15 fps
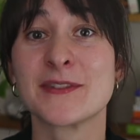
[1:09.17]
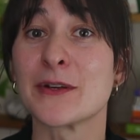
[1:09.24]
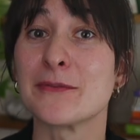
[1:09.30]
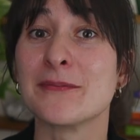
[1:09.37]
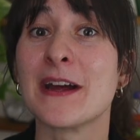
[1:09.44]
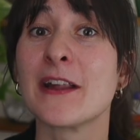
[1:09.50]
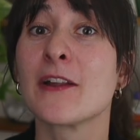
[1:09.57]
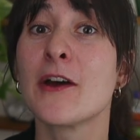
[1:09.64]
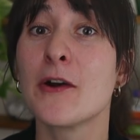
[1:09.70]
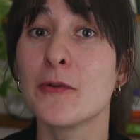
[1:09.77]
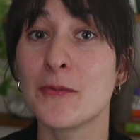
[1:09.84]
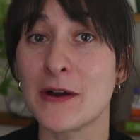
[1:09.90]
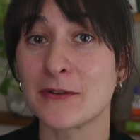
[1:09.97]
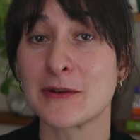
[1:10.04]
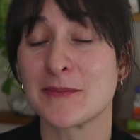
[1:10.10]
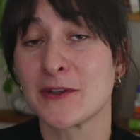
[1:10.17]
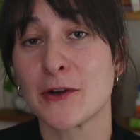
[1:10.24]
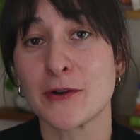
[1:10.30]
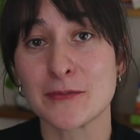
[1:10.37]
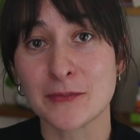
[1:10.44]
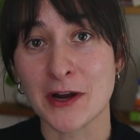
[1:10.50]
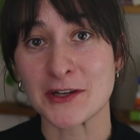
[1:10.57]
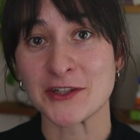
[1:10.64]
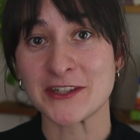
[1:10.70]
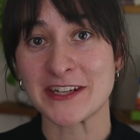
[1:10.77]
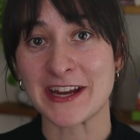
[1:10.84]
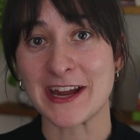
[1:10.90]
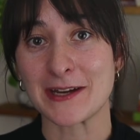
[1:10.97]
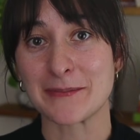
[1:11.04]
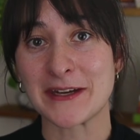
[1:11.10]
So hello, welcome to Garden Project
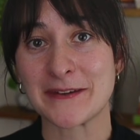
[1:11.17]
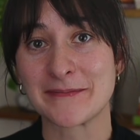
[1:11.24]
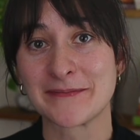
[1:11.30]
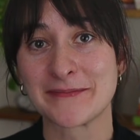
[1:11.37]
Academy.